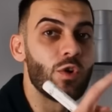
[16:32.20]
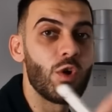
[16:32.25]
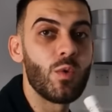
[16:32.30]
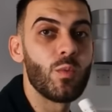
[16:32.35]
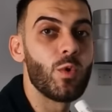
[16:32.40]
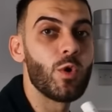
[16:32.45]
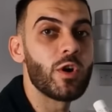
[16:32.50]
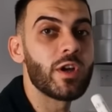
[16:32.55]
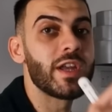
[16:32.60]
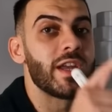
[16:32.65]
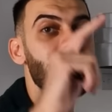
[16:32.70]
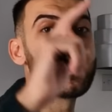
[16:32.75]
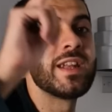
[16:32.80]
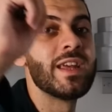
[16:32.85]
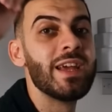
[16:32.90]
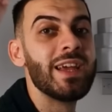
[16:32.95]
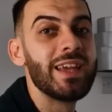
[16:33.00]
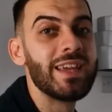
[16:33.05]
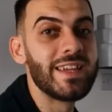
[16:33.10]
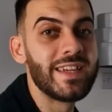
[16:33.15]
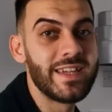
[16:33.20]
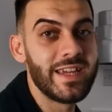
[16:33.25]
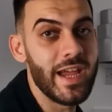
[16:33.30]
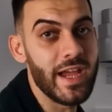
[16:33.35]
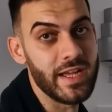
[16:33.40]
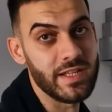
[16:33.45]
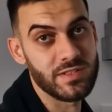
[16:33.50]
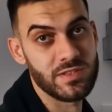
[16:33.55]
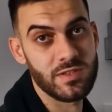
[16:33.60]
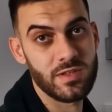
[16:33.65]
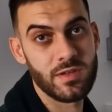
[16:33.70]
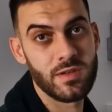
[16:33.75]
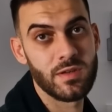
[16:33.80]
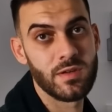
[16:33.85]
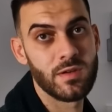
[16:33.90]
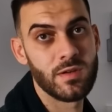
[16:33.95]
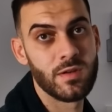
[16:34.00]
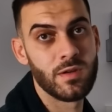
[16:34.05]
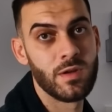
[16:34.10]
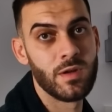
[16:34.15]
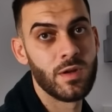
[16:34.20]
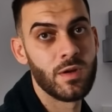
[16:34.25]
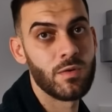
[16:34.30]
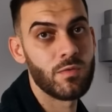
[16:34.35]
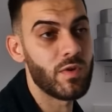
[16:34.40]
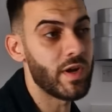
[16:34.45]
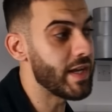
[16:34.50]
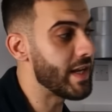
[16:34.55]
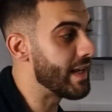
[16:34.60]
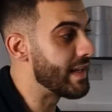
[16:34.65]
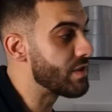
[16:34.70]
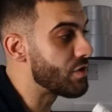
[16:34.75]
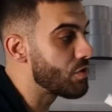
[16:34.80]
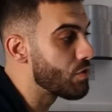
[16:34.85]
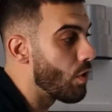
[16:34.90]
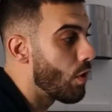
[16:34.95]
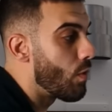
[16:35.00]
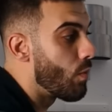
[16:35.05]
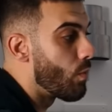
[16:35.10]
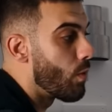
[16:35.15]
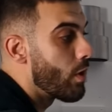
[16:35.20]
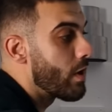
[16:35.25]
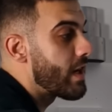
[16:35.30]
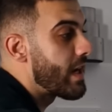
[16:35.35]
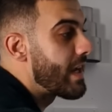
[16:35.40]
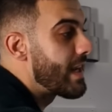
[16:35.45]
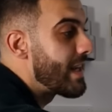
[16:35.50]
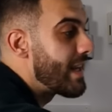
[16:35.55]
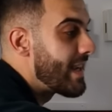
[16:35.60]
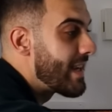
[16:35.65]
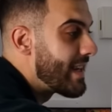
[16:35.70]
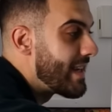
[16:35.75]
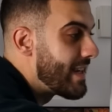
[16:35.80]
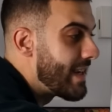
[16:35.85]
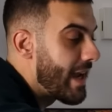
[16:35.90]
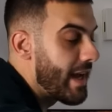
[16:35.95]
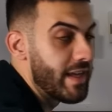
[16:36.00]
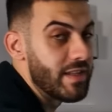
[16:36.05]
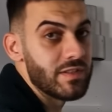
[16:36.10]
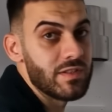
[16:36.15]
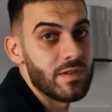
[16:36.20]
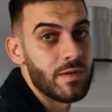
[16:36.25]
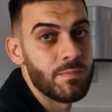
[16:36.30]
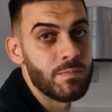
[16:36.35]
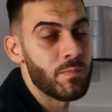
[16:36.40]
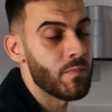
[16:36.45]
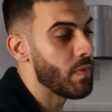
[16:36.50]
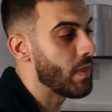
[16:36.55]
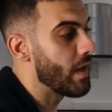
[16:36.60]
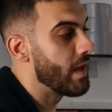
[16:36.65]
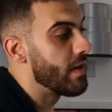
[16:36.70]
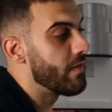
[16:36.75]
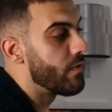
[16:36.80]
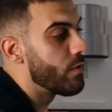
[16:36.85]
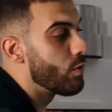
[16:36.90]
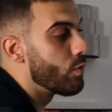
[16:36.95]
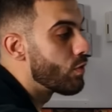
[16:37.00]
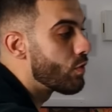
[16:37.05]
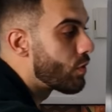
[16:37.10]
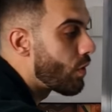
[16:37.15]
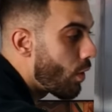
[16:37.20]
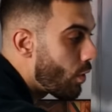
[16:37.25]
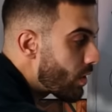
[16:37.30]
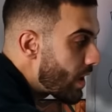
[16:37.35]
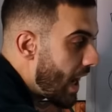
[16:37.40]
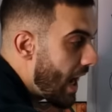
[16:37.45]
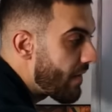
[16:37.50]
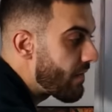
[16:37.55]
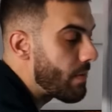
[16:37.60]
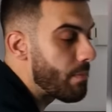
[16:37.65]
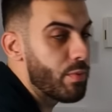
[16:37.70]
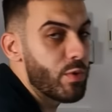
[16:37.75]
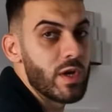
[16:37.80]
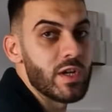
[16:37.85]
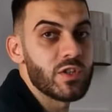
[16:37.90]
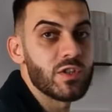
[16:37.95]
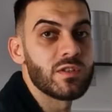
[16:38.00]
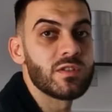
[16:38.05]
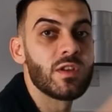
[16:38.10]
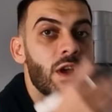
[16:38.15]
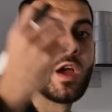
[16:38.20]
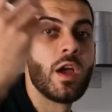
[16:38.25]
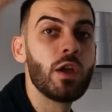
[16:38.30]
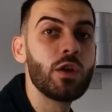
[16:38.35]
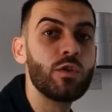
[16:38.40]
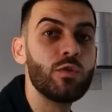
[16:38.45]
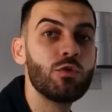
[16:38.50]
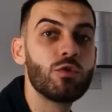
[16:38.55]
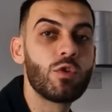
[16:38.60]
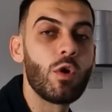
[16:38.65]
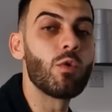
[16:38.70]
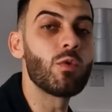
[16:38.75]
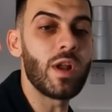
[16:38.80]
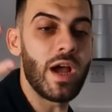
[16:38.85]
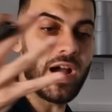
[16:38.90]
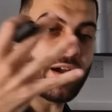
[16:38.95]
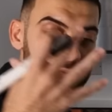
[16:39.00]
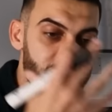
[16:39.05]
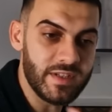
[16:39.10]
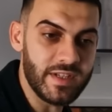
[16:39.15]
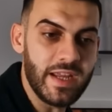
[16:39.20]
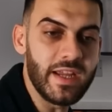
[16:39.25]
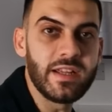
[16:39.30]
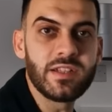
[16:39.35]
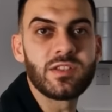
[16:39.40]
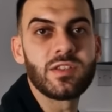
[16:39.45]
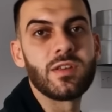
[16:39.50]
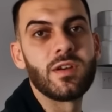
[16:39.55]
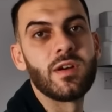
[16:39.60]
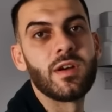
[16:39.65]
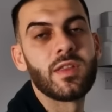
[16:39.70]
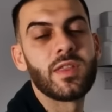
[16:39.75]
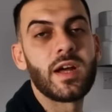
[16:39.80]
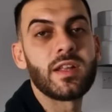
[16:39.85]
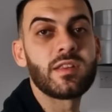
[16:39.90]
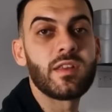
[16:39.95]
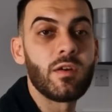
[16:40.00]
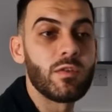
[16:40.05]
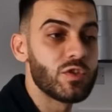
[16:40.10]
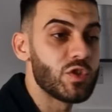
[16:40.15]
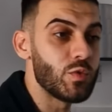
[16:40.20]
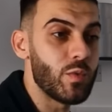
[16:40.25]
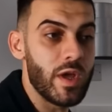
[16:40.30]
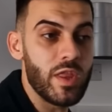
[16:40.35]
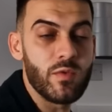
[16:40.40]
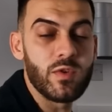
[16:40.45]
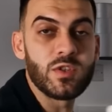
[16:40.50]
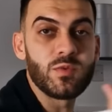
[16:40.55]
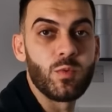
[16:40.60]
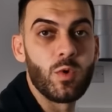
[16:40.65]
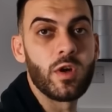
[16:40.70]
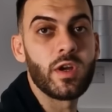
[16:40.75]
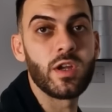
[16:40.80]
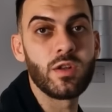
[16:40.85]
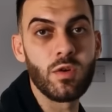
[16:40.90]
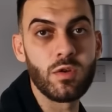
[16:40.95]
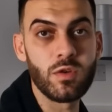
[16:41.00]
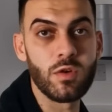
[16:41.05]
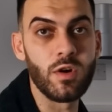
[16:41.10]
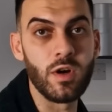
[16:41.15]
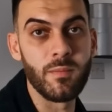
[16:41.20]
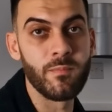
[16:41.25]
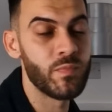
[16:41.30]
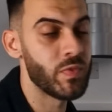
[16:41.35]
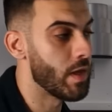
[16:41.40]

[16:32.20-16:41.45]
working yet, right? It's not working yet. If you don't have impressions, you don't have data that tells you whether it's working or not.